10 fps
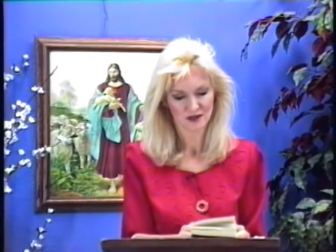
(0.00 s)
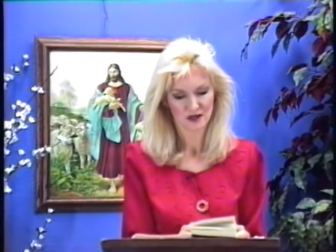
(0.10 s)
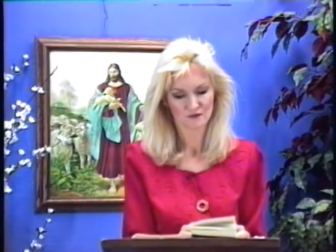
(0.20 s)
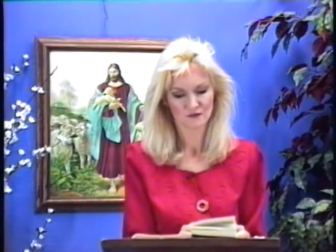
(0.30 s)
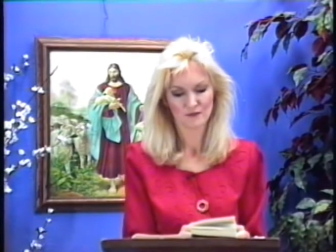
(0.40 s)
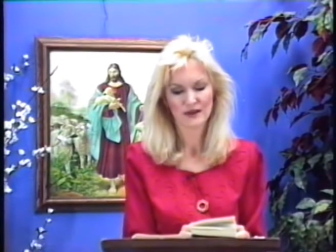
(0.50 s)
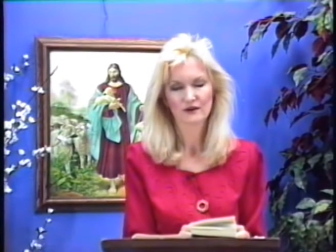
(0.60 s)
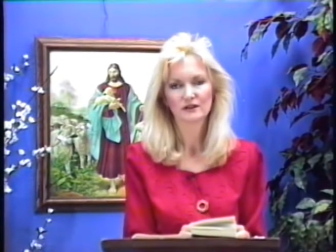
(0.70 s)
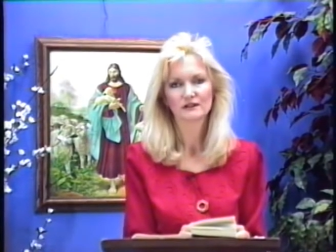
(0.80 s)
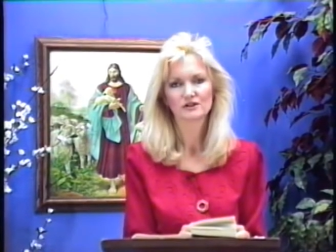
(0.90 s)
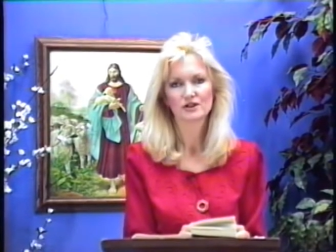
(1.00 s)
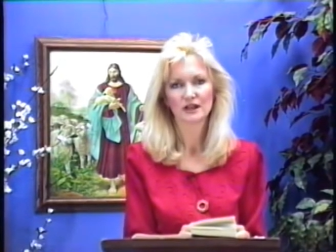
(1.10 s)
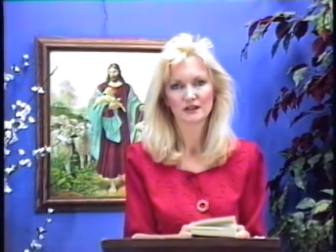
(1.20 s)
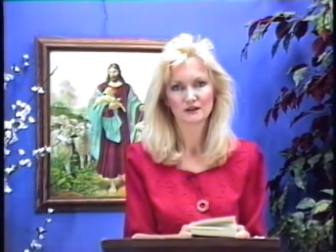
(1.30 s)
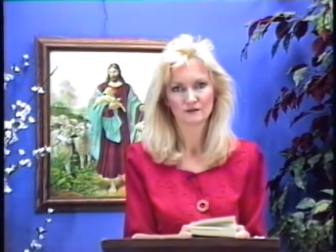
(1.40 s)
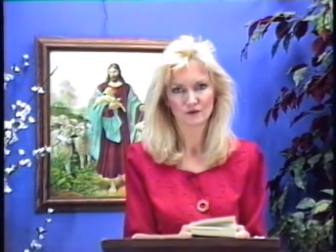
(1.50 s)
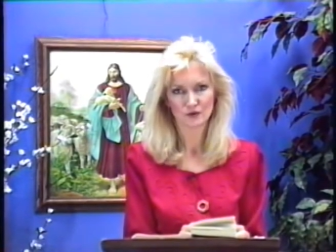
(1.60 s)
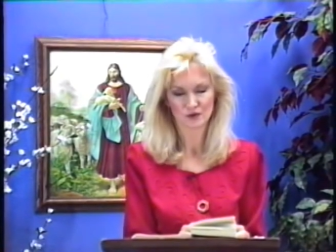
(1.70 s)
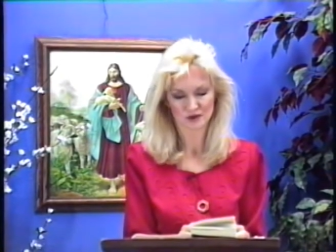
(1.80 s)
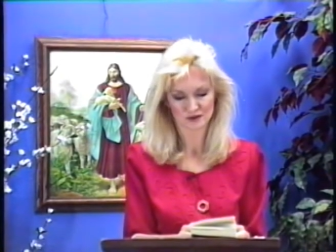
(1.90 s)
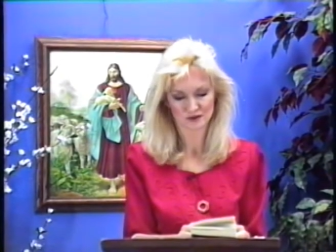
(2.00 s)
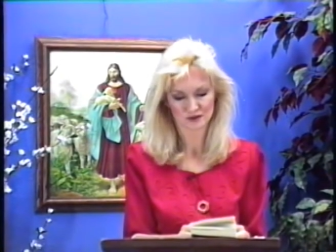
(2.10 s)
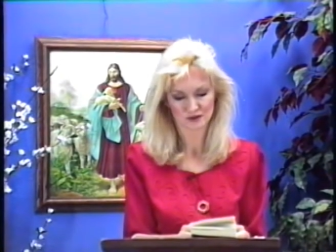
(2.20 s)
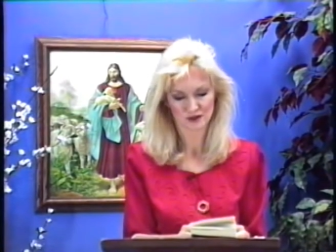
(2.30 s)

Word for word: of marriage and divorce,